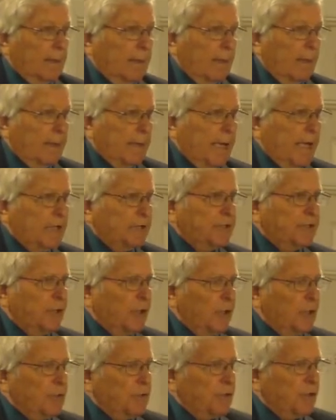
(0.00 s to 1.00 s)
And his
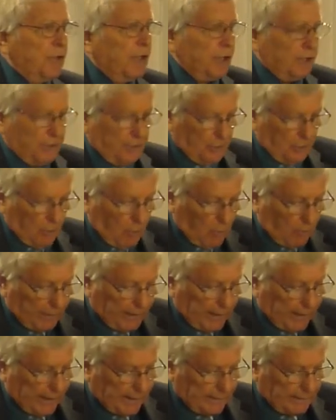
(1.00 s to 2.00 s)
solution is you're
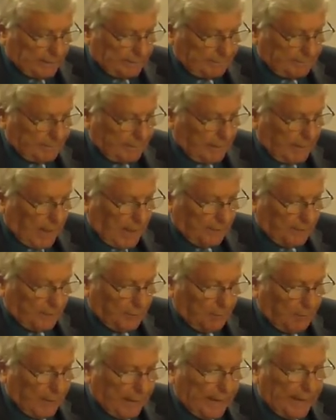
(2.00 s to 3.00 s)
okay. You're not
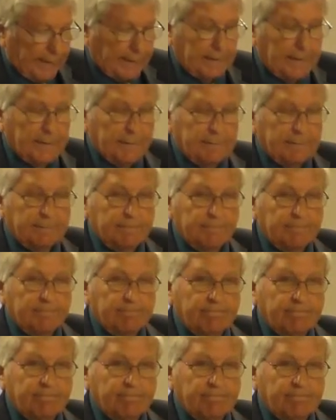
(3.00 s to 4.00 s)
too bad.
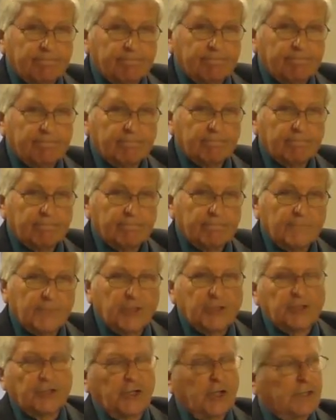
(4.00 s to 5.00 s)

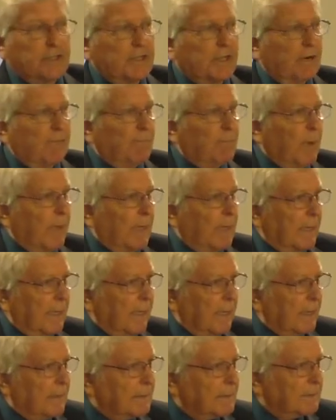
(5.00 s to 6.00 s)
Just good as everybody
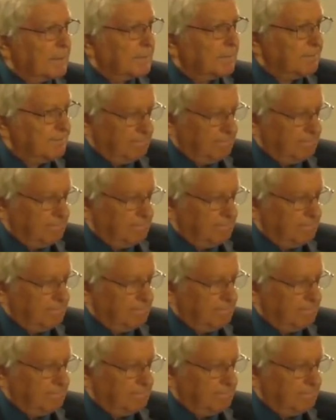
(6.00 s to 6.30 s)
else.